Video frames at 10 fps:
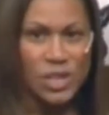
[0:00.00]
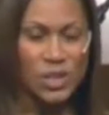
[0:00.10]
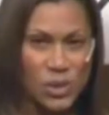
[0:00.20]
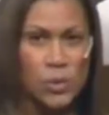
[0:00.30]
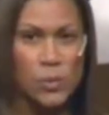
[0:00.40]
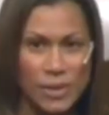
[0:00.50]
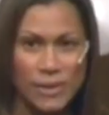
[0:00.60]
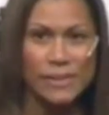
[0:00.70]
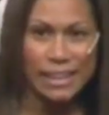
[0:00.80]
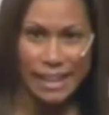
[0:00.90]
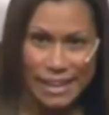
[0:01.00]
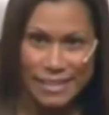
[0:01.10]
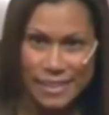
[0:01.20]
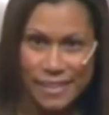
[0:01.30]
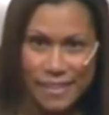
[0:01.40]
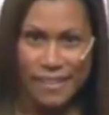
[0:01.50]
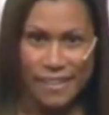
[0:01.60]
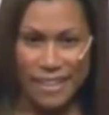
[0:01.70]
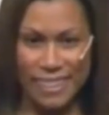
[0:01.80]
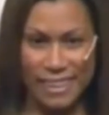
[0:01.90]
You will get
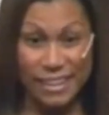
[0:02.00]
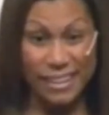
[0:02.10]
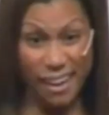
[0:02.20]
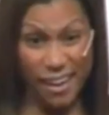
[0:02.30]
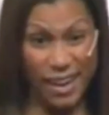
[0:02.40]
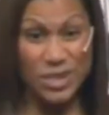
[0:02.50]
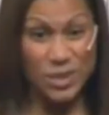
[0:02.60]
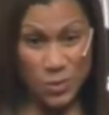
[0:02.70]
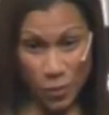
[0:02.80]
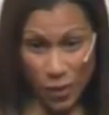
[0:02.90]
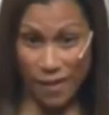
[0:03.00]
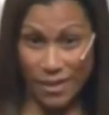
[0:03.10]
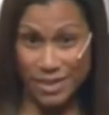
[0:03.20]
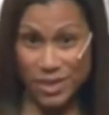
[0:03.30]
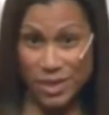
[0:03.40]
the guy you want,